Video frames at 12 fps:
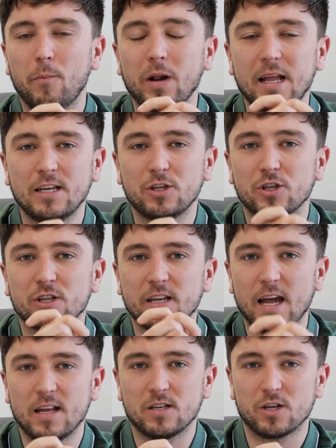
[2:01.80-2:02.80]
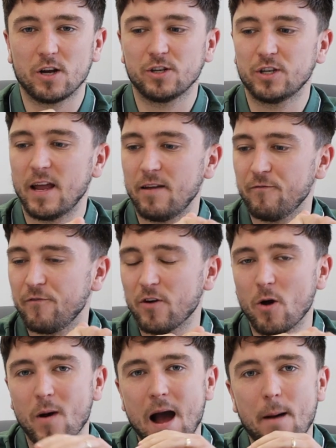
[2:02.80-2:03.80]
please just get in touch at
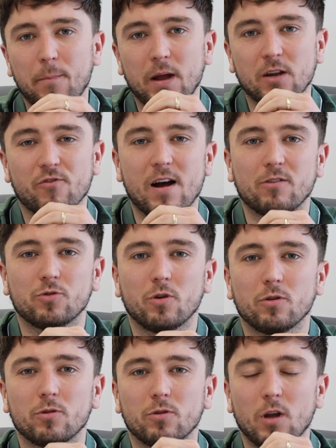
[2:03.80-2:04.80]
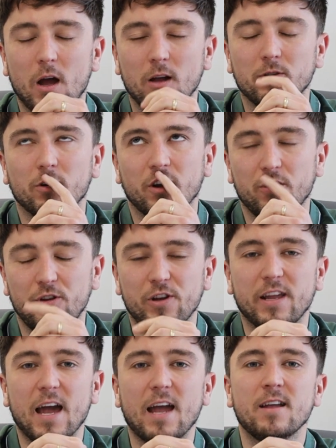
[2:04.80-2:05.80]

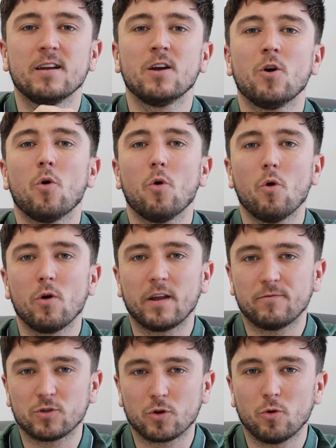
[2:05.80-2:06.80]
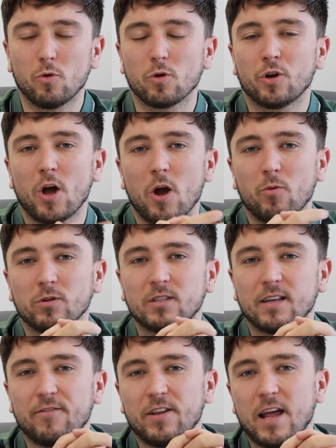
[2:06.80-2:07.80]
info@pixfraout.co.uk or give us a call on
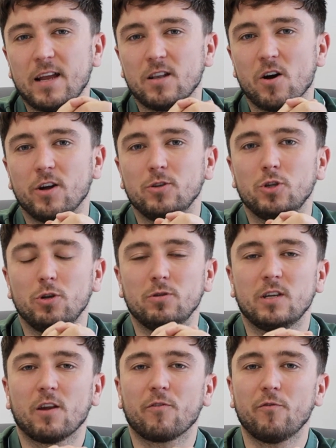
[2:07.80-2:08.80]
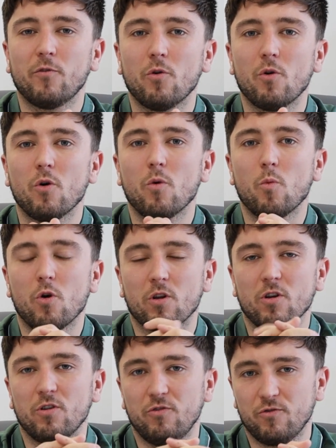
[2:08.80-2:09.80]
01789 264
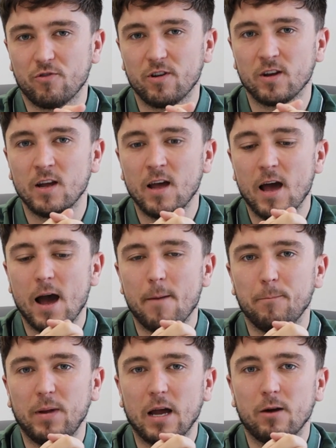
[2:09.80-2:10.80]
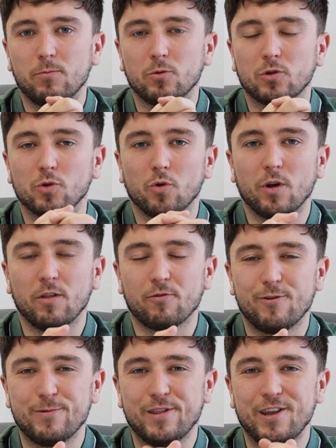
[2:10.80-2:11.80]
100 and be able to talk it
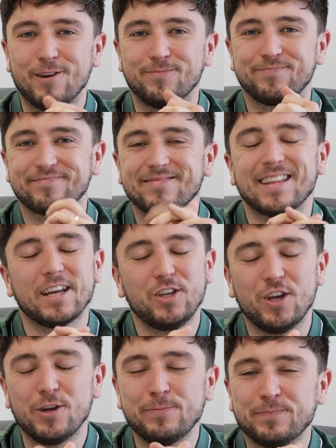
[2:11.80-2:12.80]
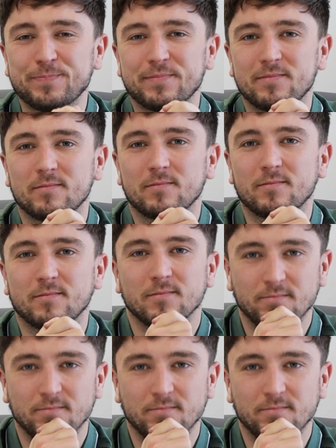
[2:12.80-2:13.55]
through with you. Thank you.